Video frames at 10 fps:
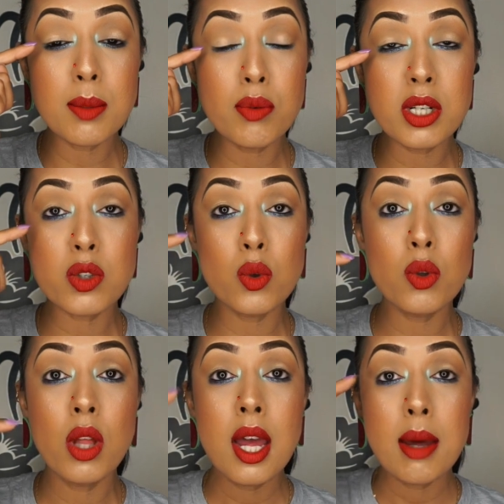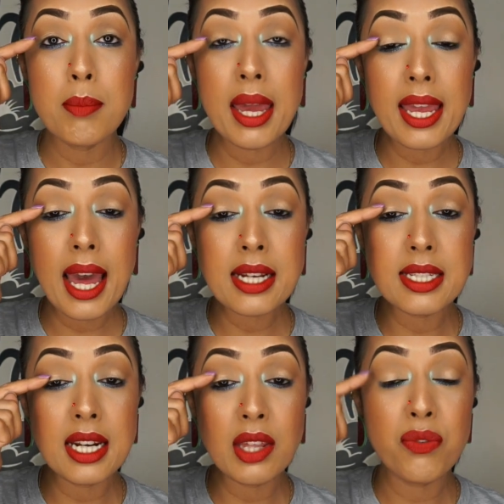the bristle may
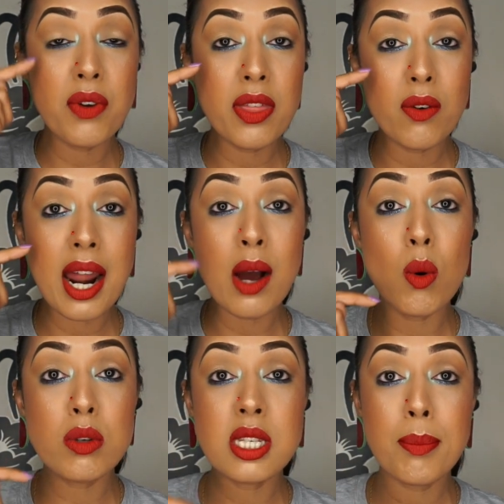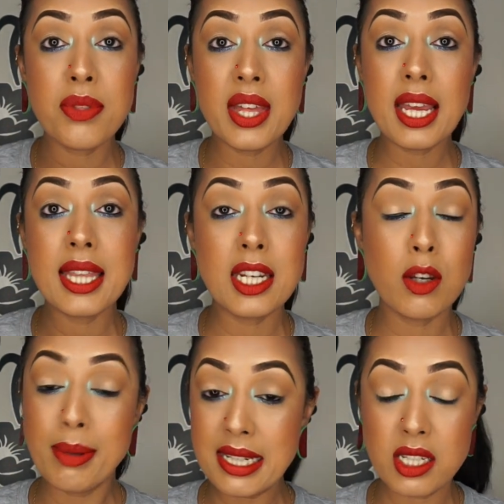accidentally feather out or something, and then
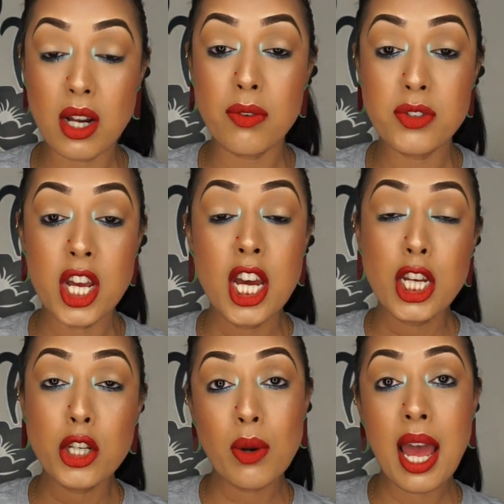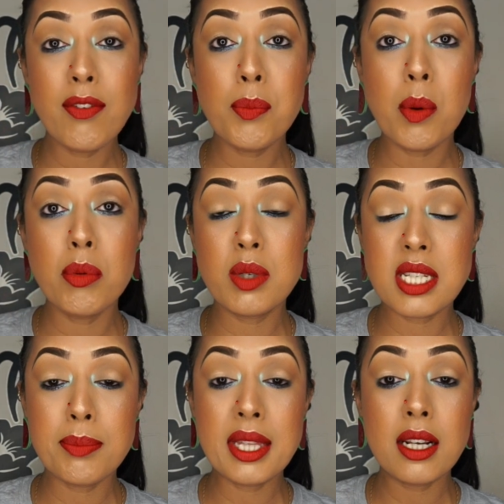you'd be stuffed. You don't have a problem with
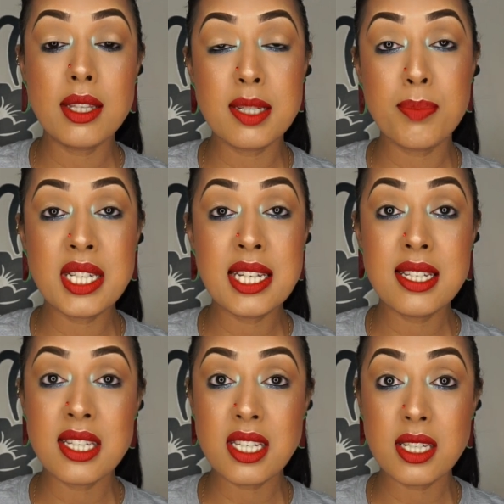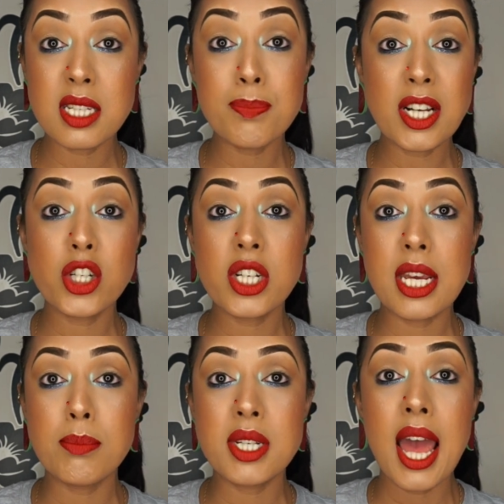something like this because it is sponge
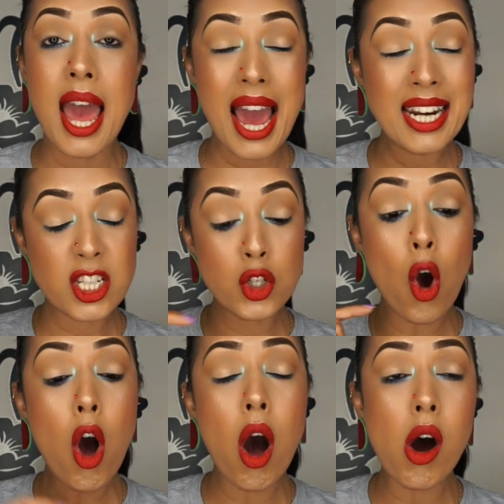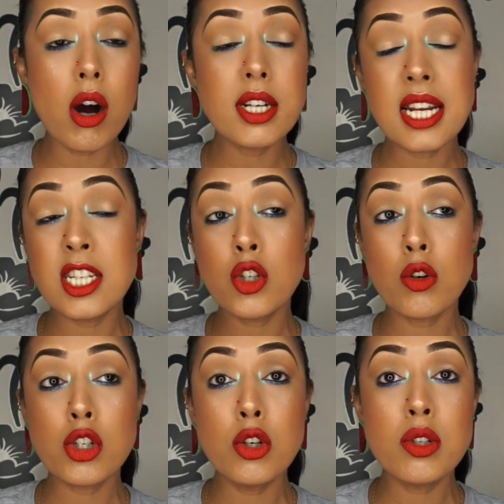tipped and it's not hard and it's
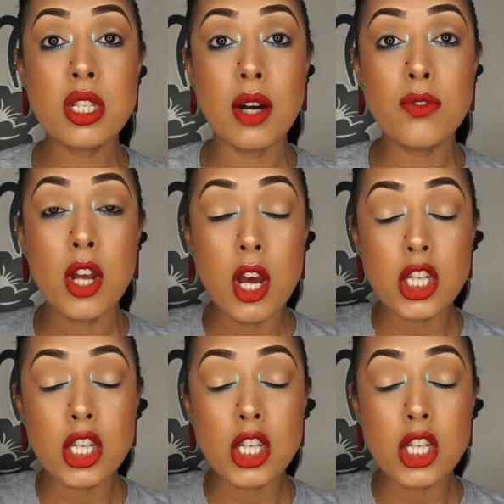not too soft,